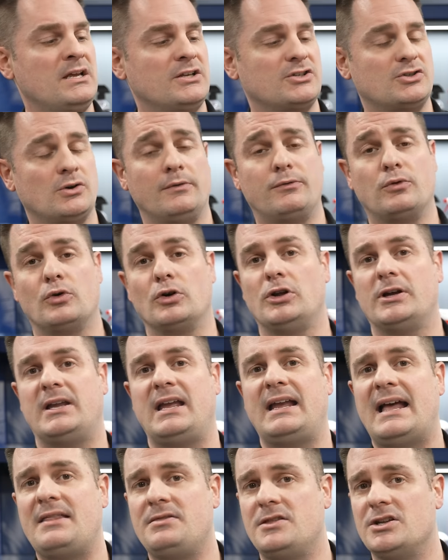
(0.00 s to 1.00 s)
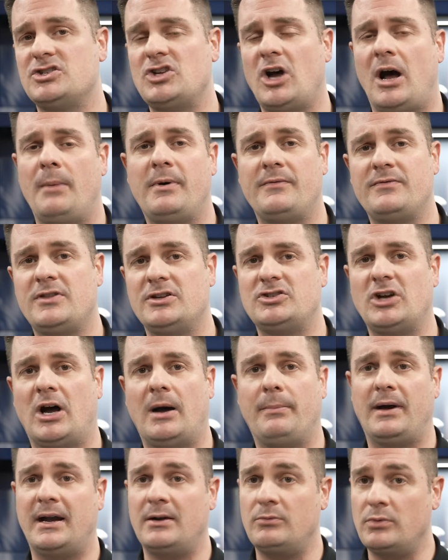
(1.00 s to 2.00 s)
So if we're looking at the top of the
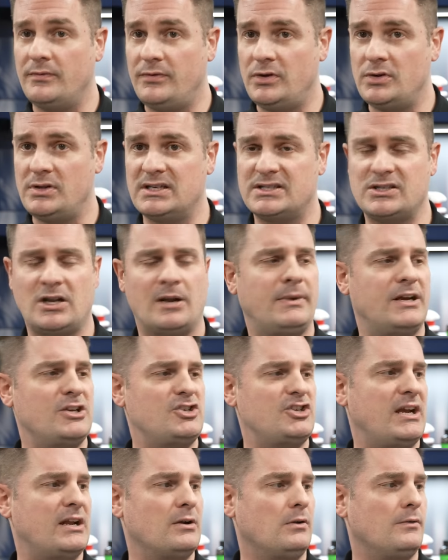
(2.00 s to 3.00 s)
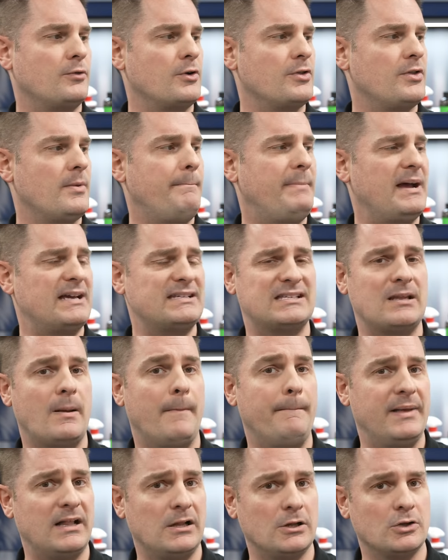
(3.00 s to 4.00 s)
top, I reviewed this on my channel for the
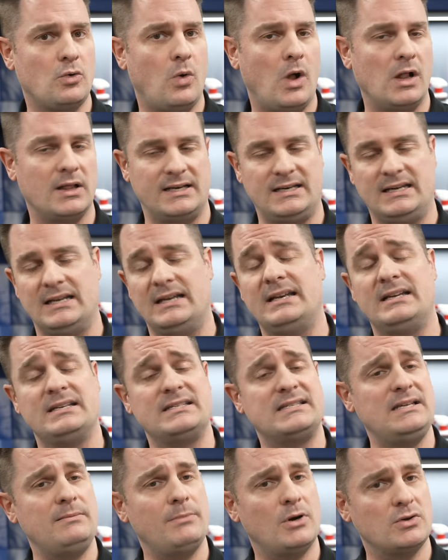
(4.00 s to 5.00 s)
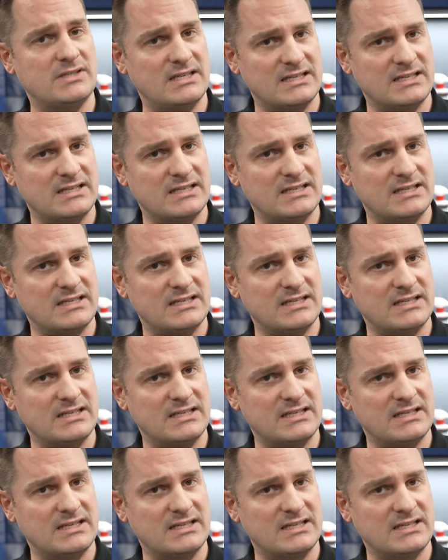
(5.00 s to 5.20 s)
best build quality. It is the most